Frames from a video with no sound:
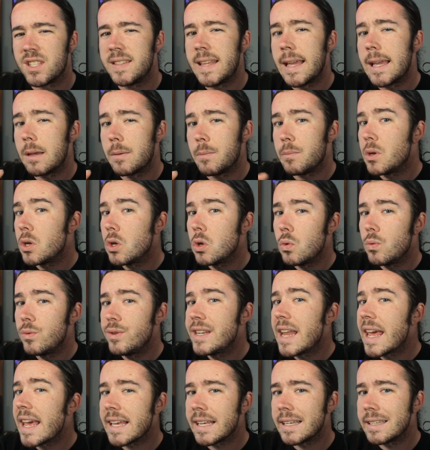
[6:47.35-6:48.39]
debut
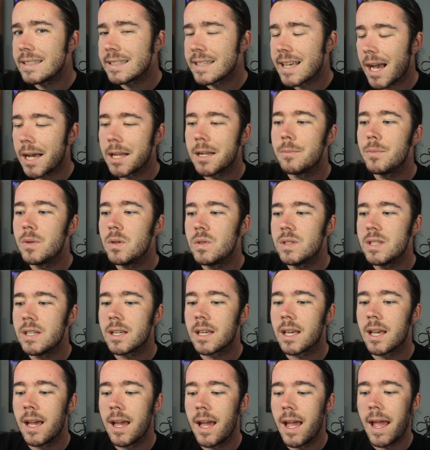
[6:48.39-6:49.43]
days kind of
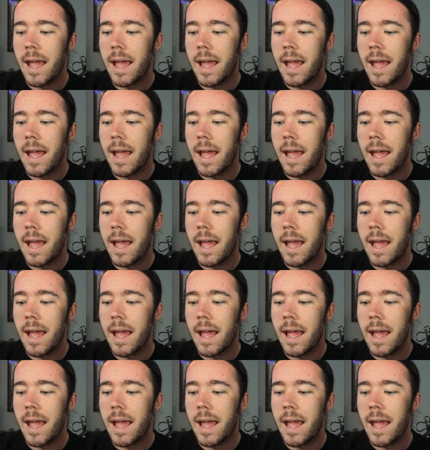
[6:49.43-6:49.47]
music.